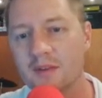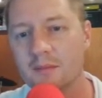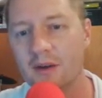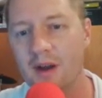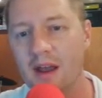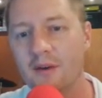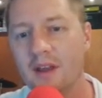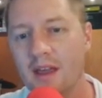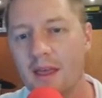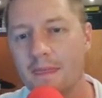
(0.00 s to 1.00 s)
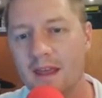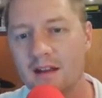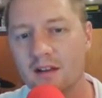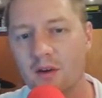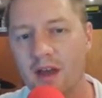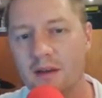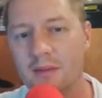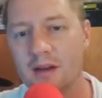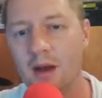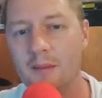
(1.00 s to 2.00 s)
to my round, then it'll go ahead and
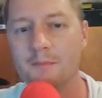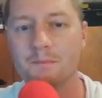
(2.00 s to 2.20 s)
pick him up.